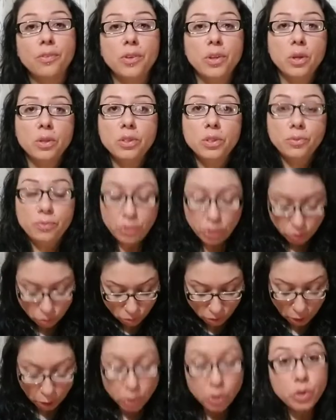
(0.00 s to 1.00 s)
those of you
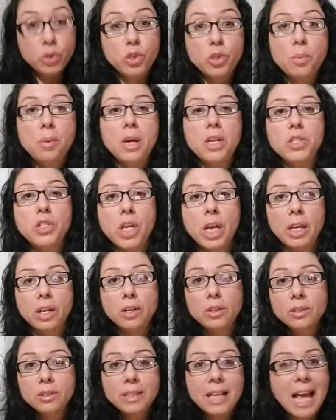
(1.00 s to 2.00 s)
that are new to my
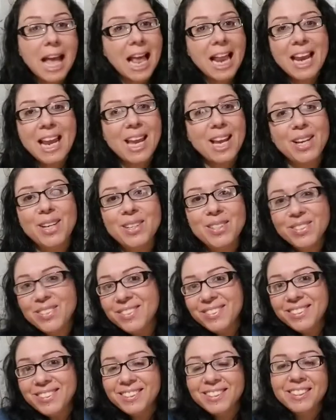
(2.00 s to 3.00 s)
channel, hello.
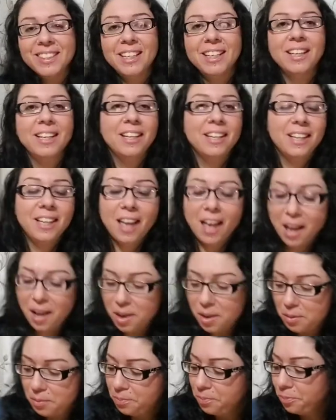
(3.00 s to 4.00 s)

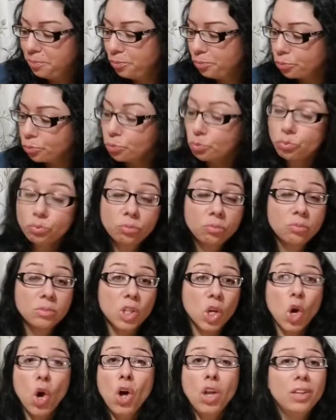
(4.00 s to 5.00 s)

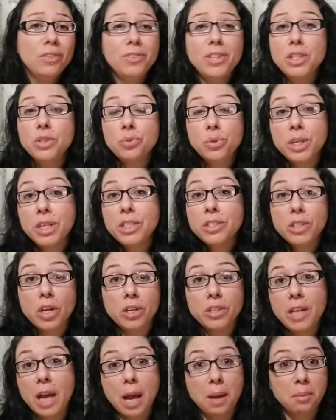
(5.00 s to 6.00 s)
All of these readings are
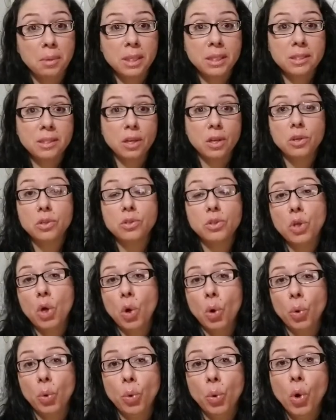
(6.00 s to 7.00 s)
timeless,
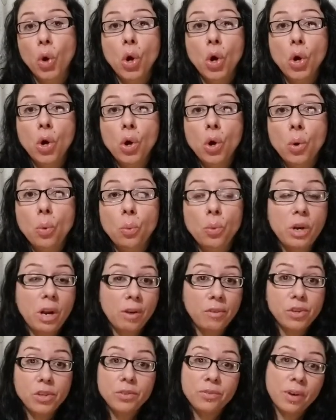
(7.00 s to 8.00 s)
so
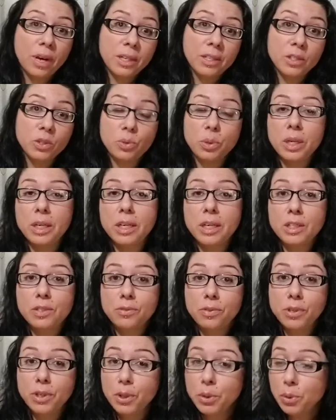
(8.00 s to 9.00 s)
whenever you find this reading, it's
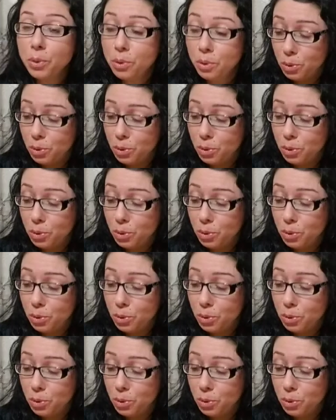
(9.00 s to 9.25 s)
for you.